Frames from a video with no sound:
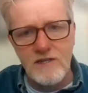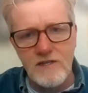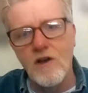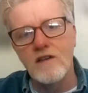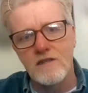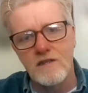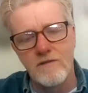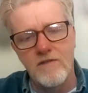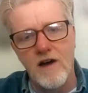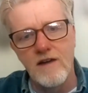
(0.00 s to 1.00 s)

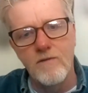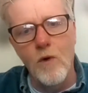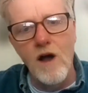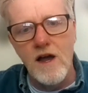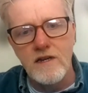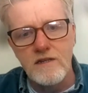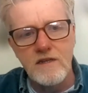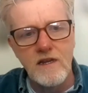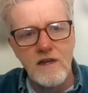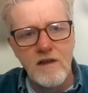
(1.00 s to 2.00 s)
exhausted the five
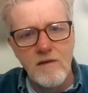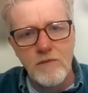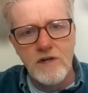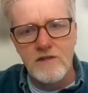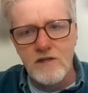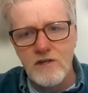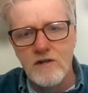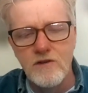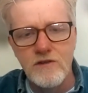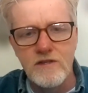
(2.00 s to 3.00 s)
whys because you know
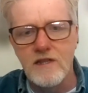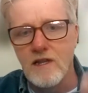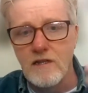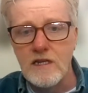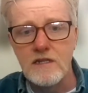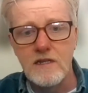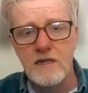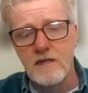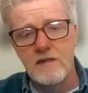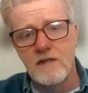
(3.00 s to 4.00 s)
you said that
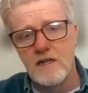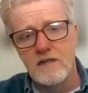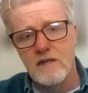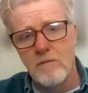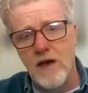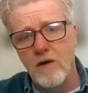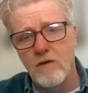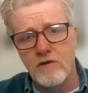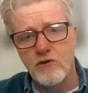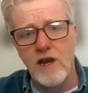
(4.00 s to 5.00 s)
LinkedIn is
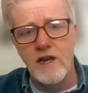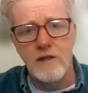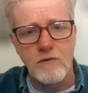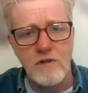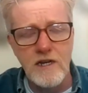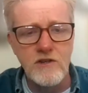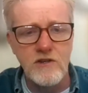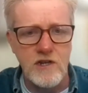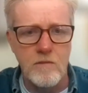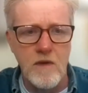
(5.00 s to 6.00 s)
about creating the
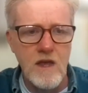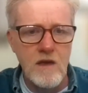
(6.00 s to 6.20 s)
relationship,